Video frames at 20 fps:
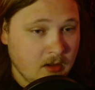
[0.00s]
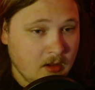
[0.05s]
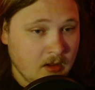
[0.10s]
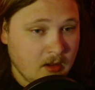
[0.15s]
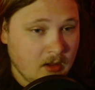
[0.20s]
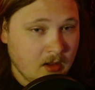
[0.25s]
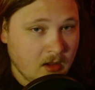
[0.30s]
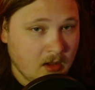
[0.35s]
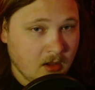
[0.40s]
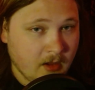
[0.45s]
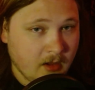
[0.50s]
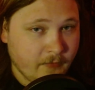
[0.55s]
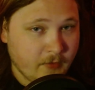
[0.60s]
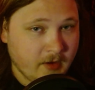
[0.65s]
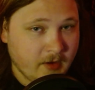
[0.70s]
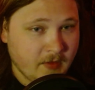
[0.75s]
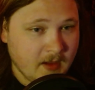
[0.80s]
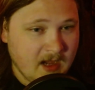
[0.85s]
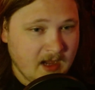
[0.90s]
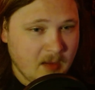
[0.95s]
I
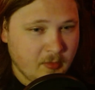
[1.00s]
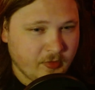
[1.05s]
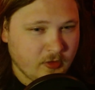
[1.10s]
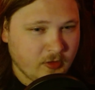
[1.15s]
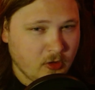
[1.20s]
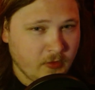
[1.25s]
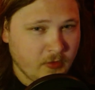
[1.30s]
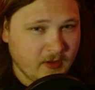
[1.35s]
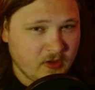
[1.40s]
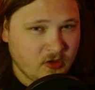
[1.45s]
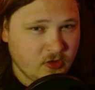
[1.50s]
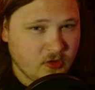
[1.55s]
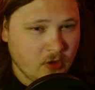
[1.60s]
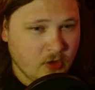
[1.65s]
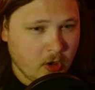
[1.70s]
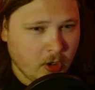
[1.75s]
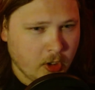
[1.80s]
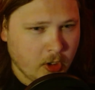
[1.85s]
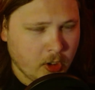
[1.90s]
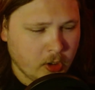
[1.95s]
forget the name. It's called like
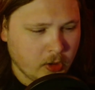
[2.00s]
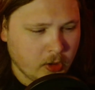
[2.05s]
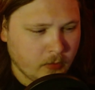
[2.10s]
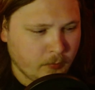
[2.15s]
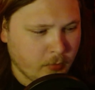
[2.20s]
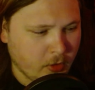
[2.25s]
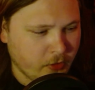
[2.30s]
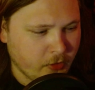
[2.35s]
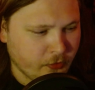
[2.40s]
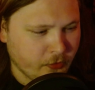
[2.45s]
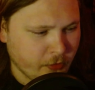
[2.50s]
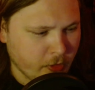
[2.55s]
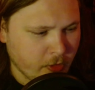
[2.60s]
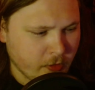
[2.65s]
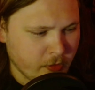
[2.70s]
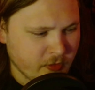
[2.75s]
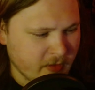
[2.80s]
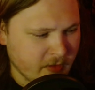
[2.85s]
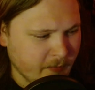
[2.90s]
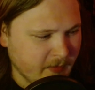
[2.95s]
Star or Burster or
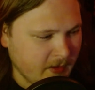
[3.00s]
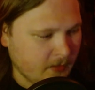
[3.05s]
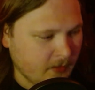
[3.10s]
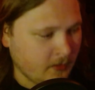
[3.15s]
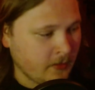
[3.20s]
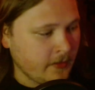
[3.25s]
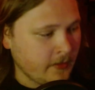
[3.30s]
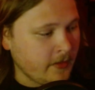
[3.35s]
something.